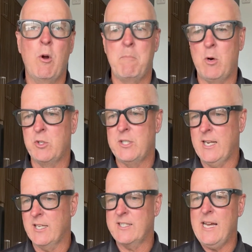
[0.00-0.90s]
Monti,
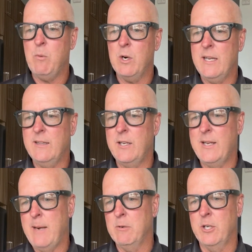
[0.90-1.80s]
because now we're in the
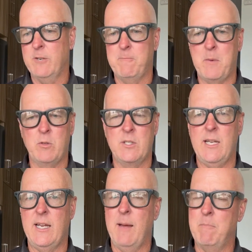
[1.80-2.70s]
neighborhood of
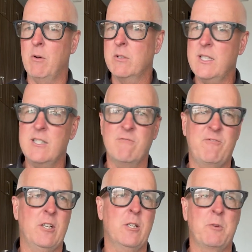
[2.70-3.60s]
Monti, and Monti is
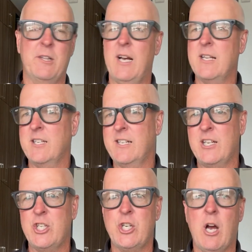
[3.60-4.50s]
filled with lots of
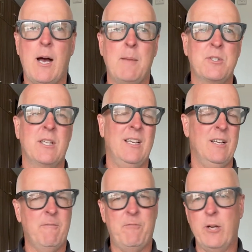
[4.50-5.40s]
nice shops,
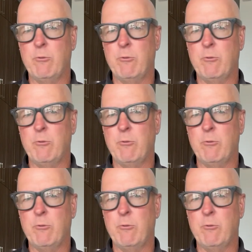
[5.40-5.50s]
fun